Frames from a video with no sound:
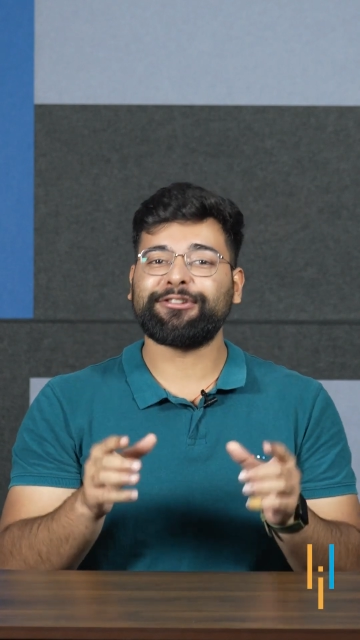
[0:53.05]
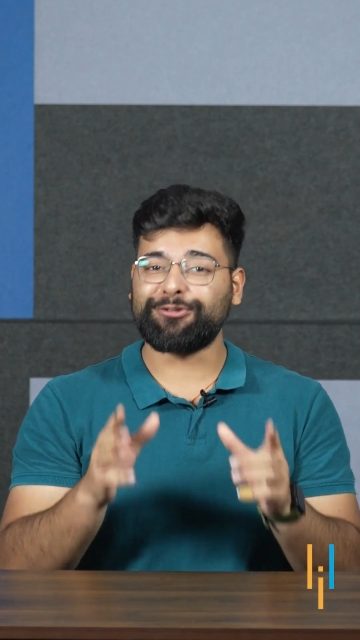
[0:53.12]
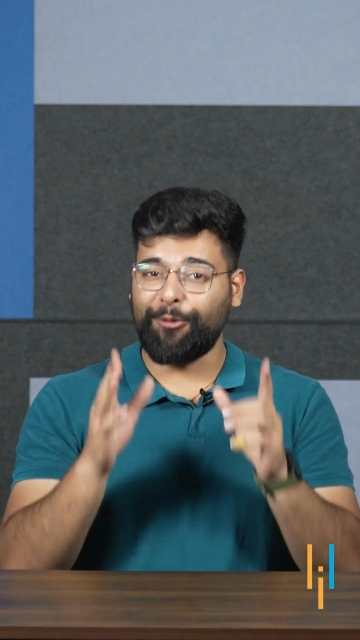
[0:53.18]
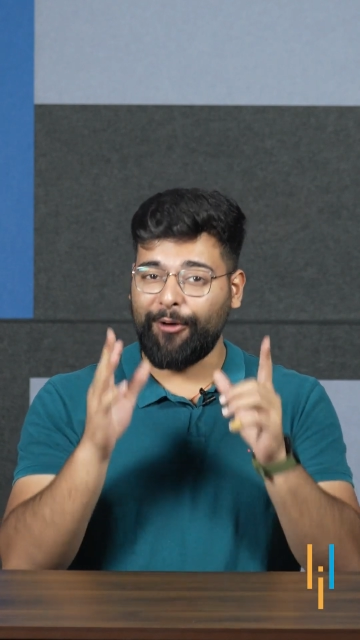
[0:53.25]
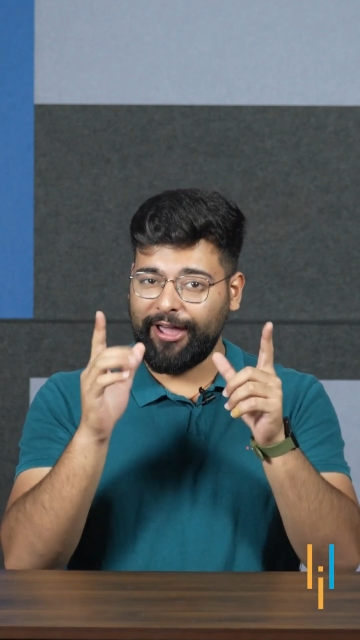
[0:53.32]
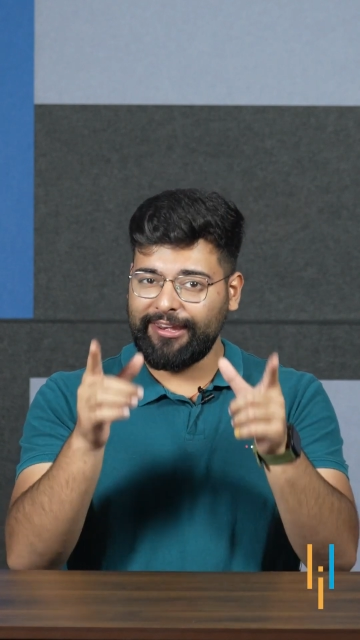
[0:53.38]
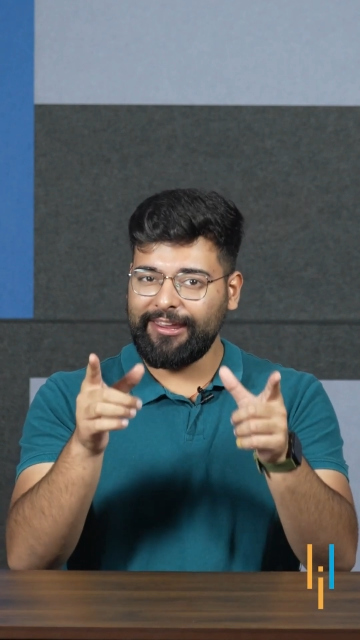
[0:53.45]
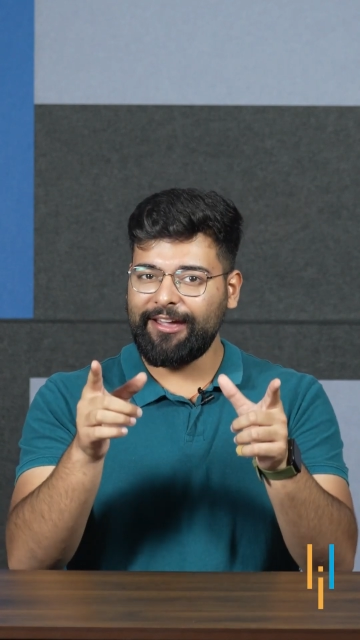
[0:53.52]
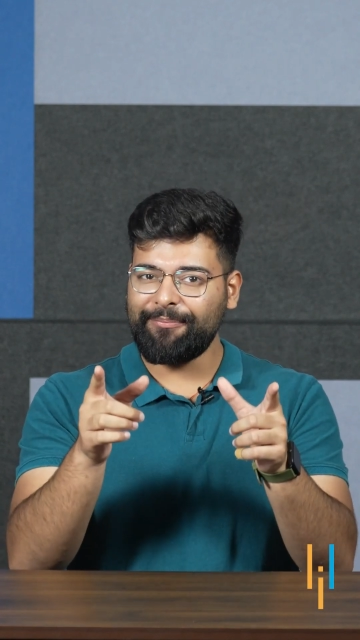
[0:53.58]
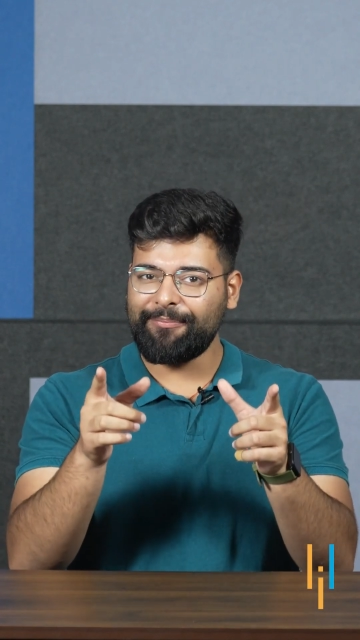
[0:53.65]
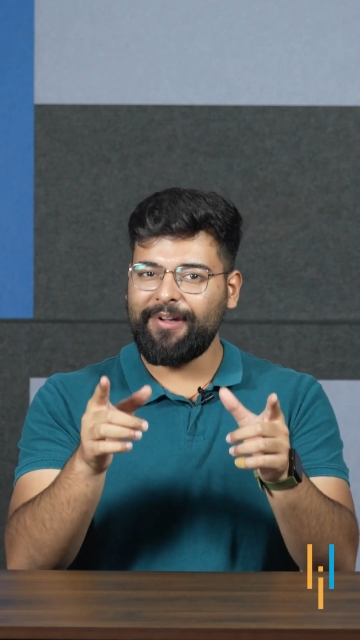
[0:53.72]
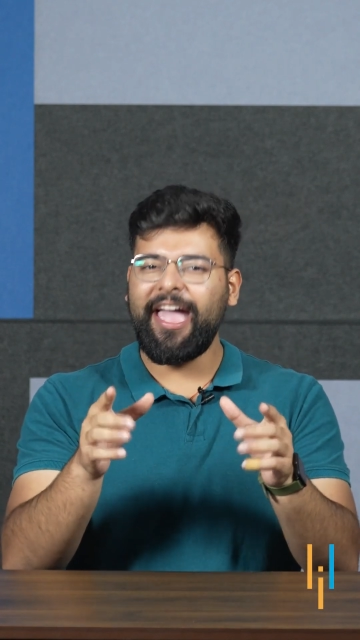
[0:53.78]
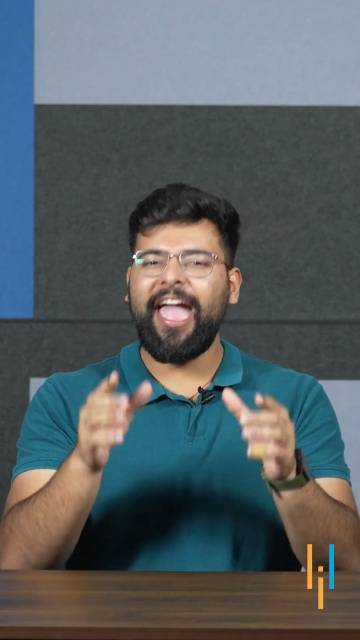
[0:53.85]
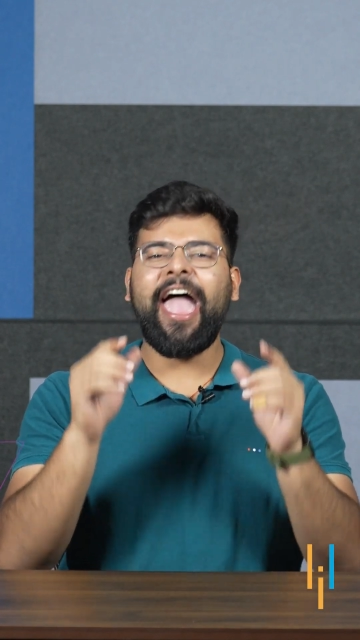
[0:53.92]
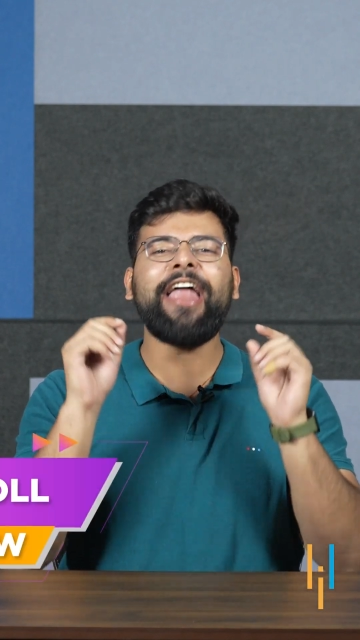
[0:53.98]
so hurry up
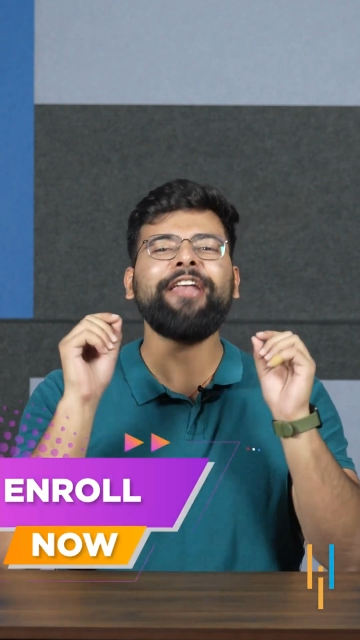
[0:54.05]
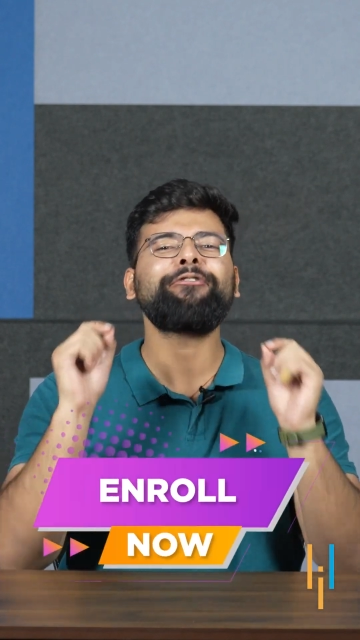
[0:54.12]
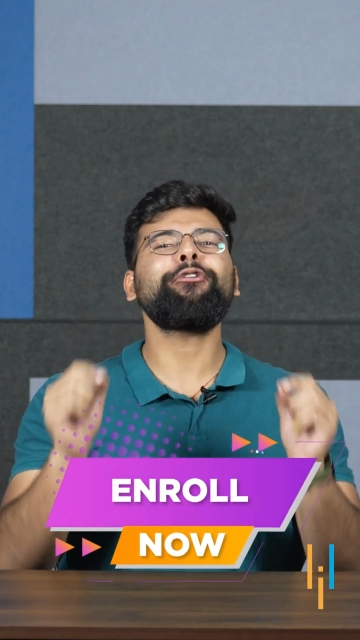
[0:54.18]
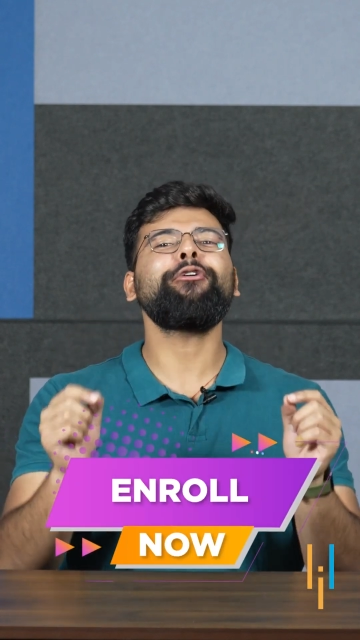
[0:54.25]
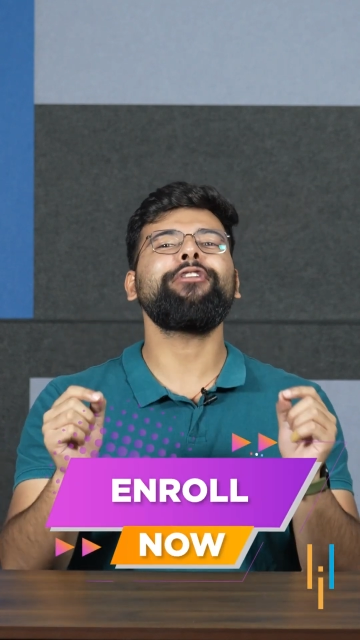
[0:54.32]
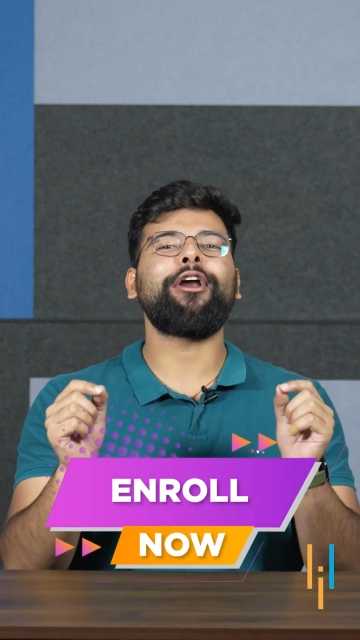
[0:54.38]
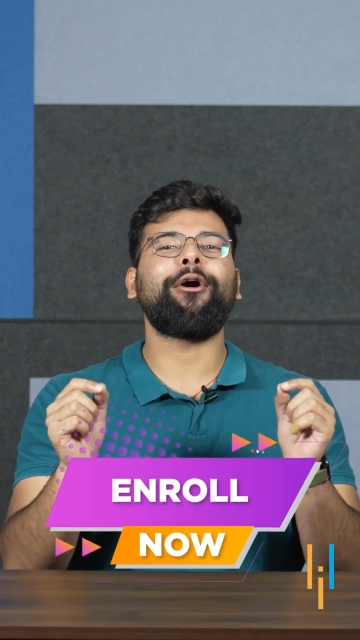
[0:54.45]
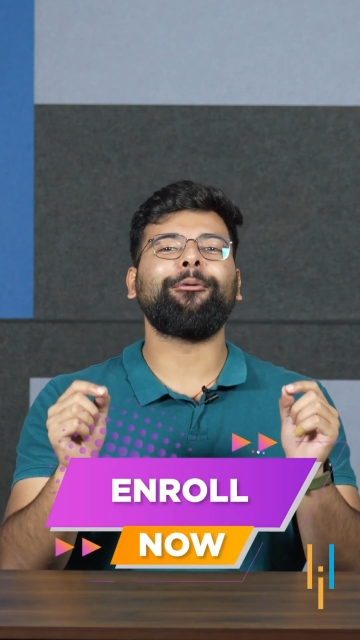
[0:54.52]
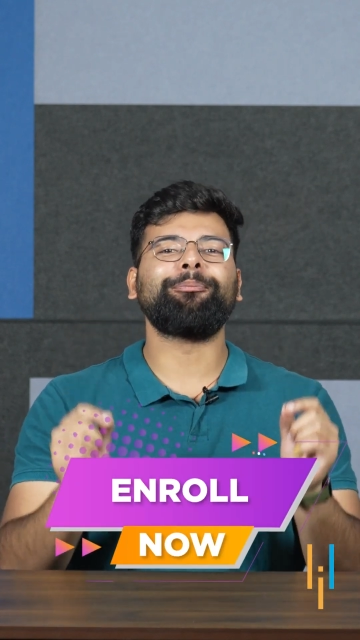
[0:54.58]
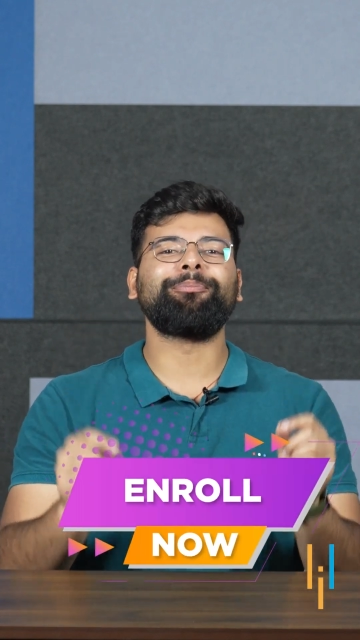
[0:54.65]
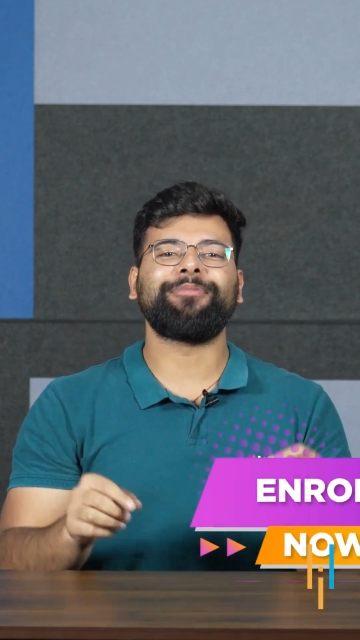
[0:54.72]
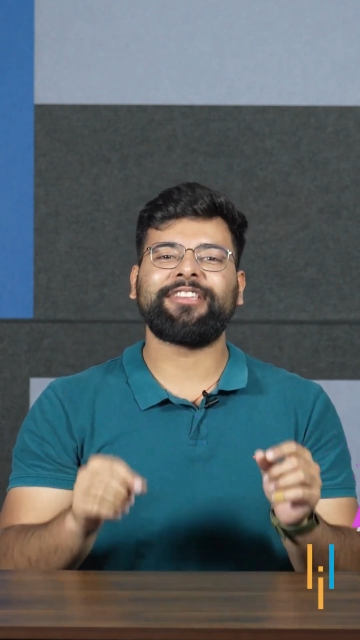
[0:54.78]
and roll now.